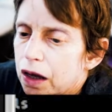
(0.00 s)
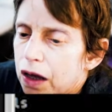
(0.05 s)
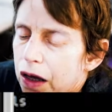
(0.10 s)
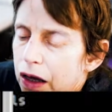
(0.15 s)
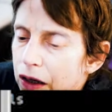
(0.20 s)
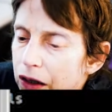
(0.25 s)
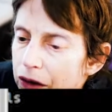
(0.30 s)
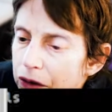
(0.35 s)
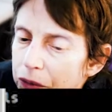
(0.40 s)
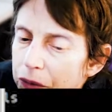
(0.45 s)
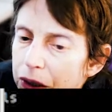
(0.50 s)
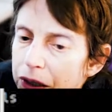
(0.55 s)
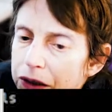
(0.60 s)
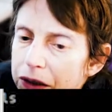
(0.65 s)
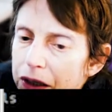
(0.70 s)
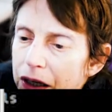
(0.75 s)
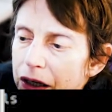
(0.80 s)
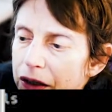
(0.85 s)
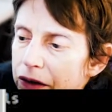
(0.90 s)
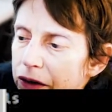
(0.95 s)
anyway,
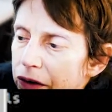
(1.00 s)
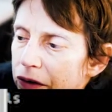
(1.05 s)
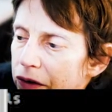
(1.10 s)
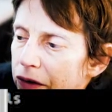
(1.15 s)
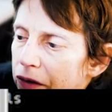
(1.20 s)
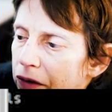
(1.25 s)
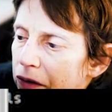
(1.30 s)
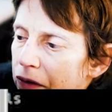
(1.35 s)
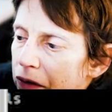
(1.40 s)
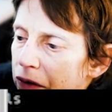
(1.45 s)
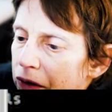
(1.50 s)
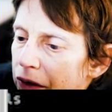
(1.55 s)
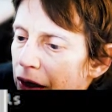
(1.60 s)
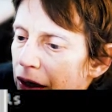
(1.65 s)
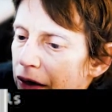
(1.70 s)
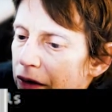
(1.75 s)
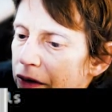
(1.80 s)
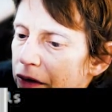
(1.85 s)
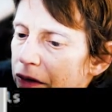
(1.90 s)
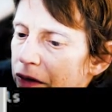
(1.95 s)
that's
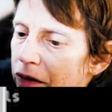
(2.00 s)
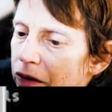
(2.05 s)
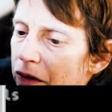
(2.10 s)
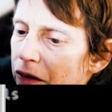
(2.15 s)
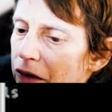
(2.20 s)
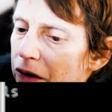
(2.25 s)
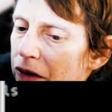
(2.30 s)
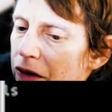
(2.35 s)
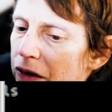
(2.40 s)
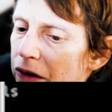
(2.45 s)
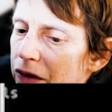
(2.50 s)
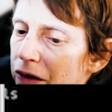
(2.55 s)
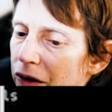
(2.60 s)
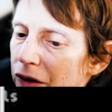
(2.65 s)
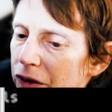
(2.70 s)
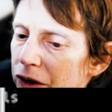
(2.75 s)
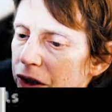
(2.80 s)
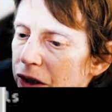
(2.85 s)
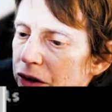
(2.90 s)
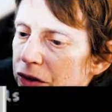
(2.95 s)
a
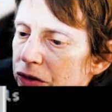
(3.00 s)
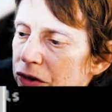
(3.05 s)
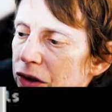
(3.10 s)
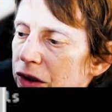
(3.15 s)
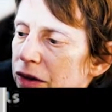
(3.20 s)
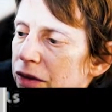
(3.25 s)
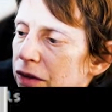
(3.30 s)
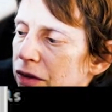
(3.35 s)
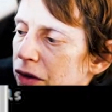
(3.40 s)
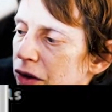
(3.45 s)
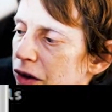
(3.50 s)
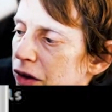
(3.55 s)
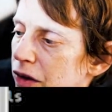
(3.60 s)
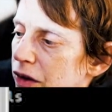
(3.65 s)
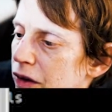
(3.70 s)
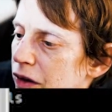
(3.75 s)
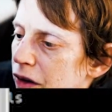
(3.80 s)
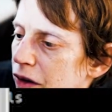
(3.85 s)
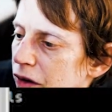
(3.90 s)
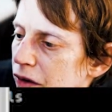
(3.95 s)
very
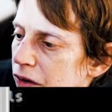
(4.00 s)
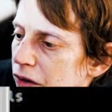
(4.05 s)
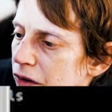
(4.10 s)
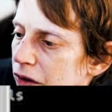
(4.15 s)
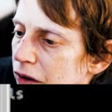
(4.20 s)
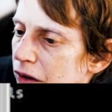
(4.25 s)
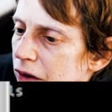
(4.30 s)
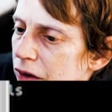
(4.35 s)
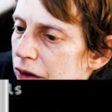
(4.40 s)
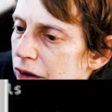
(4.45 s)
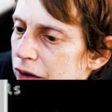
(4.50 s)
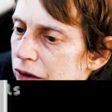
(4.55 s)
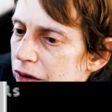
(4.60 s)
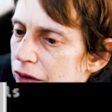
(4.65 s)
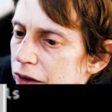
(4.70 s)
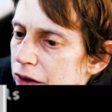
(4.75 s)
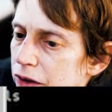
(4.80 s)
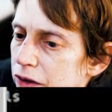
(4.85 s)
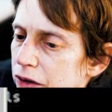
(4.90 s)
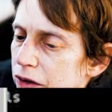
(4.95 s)
interesting
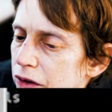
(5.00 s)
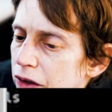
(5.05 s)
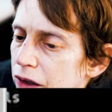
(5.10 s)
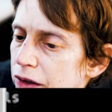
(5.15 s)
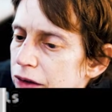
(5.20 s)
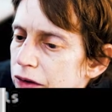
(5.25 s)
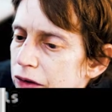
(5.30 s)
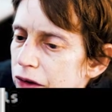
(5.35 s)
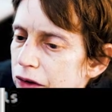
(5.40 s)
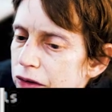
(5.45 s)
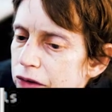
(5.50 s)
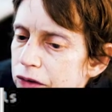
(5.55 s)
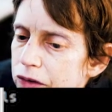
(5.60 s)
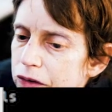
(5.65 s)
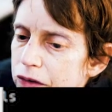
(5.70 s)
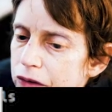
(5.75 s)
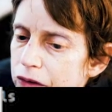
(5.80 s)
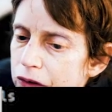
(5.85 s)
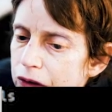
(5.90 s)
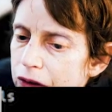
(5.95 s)
thing that lets us
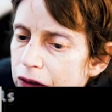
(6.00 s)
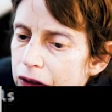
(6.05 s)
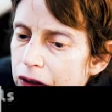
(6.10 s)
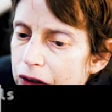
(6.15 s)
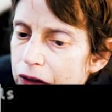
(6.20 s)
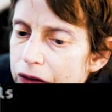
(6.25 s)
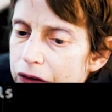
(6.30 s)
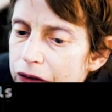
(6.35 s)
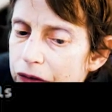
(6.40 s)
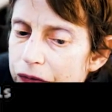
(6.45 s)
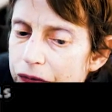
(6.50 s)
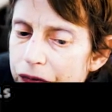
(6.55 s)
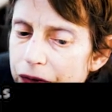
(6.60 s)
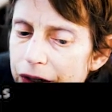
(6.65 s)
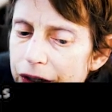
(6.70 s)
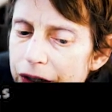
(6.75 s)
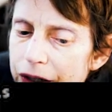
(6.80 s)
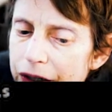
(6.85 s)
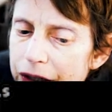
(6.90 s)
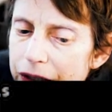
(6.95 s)

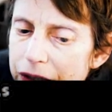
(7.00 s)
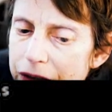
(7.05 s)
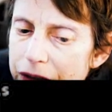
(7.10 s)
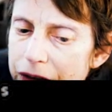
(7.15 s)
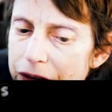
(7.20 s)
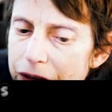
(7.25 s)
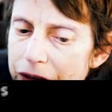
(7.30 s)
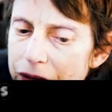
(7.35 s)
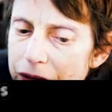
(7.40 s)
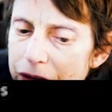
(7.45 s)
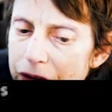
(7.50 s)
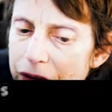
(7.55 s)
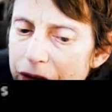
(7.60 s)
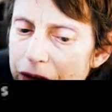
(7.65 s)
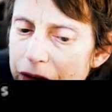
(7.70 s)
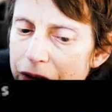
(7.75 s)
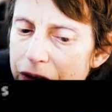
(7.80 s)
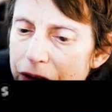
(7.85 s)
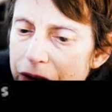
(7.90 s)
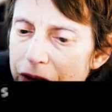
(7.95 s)
define
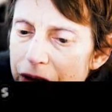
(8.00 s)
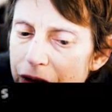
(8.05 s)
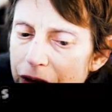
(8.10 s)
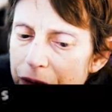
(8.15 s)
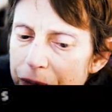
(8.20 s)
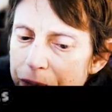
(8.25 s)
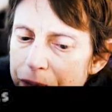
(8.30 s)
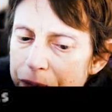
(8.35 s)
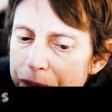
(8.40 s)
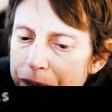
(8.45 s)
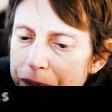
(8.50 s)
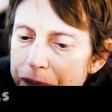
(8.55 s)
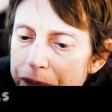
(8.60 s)
the